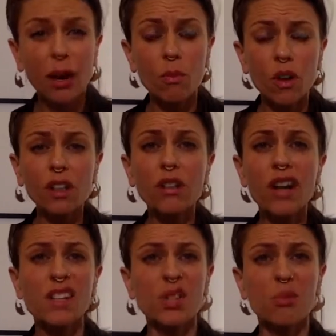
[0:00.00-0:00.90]
I want you
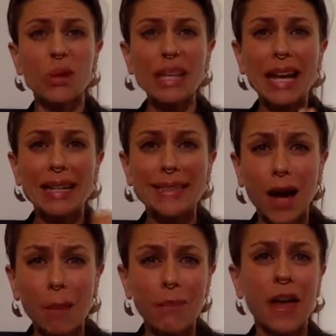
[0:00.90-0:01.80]
guys to really
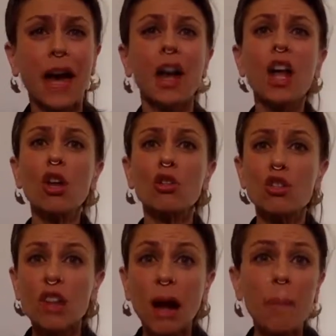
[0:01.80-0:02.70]
adopt that.
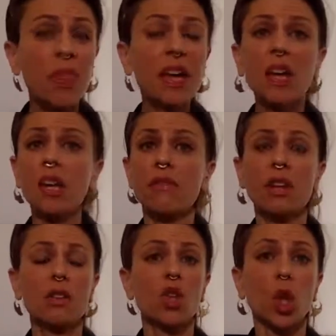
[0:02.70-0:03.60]
Stop thinking of
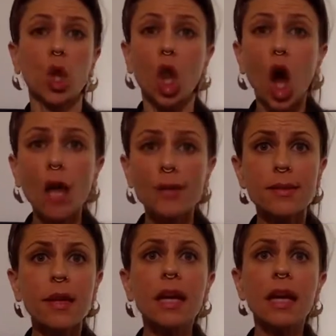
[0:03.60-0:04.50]
it as loss,
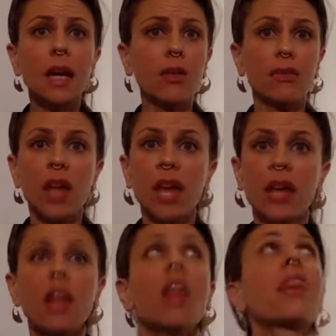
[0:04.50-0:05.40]
of
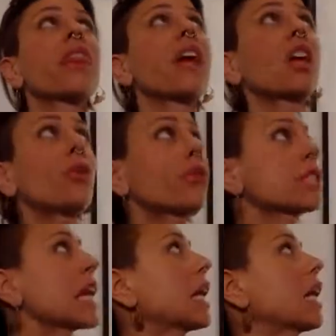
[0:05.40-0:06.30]
like, thank you
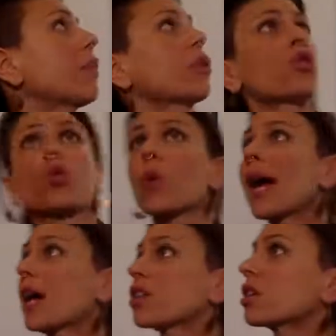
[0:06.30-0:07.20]
for taking out the
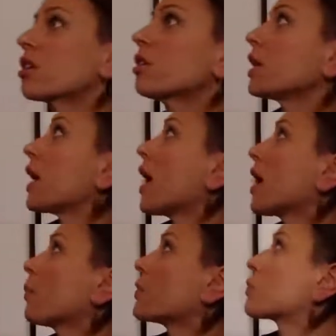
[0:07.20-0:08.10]
trash. Clearly,
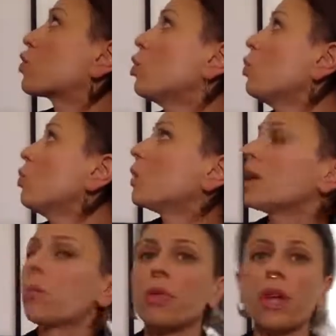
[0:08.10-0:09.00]
I was
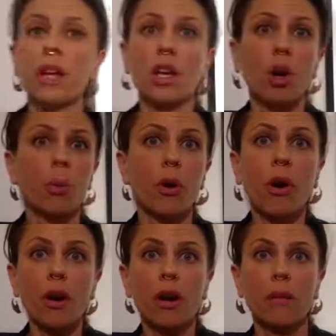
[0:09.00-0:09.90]
too empathetic and
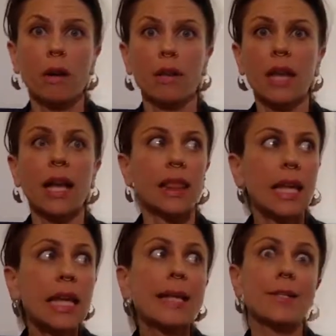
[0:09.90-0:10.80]
open-hearted about that.
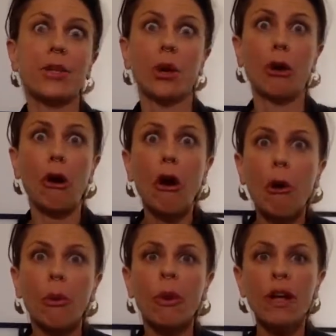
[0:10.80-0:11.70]
They needed to
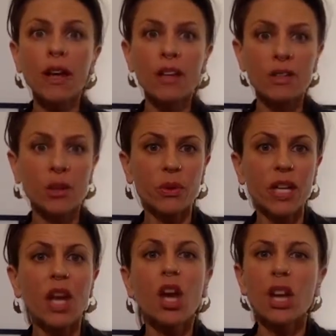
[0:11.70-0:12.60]
go. So,
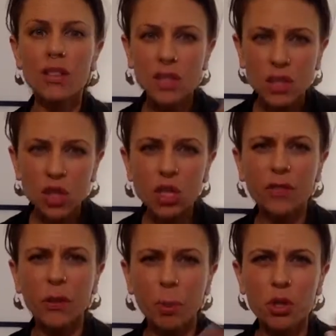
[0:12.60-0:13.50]
like, it's this
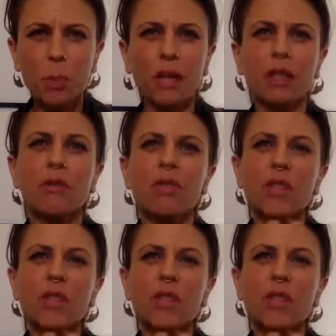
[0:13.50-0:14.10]
shift of perspective.